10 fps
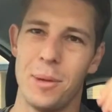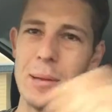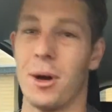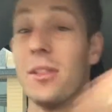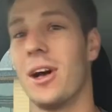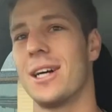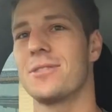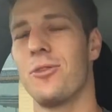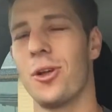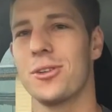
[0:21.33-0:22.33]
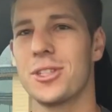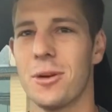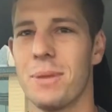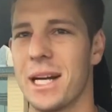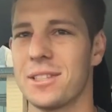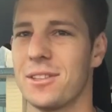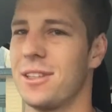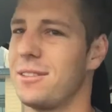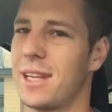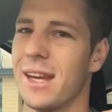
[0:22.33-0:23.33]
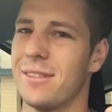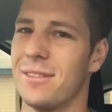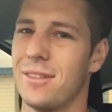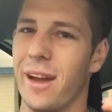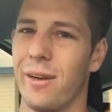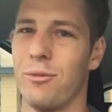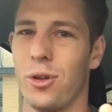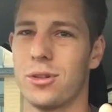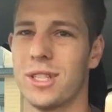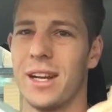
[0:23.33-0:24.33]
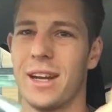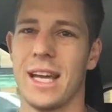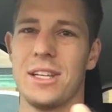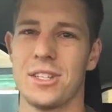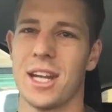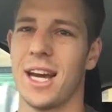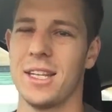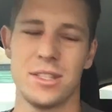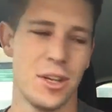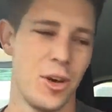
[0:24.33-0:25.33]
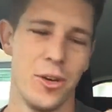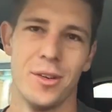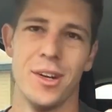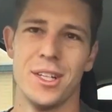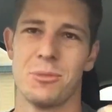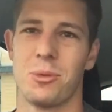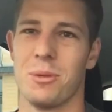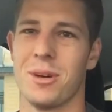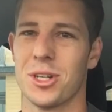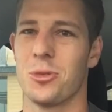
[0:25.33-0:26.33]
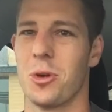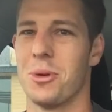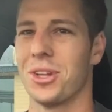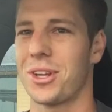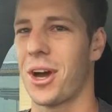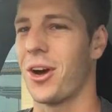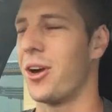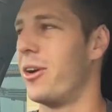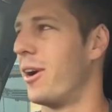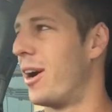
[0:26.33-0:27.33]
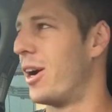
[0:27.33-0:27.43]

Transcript: in my last vlog, so basically getting a vlog done each day, so it's pretty much when I'm on the go.